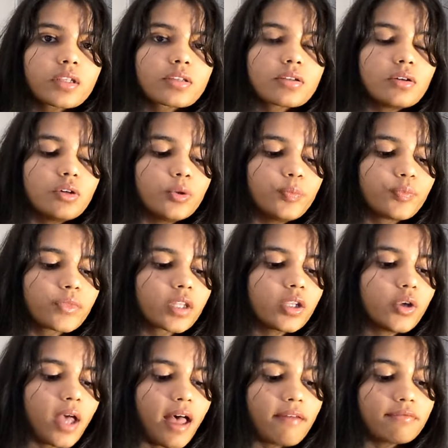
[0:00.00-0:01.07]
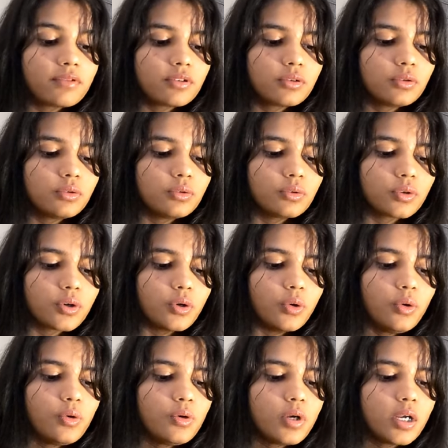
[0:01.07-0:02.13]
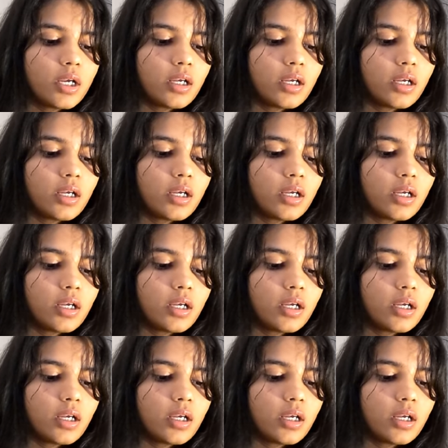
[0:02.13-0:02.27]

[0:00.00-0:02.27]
So you have to go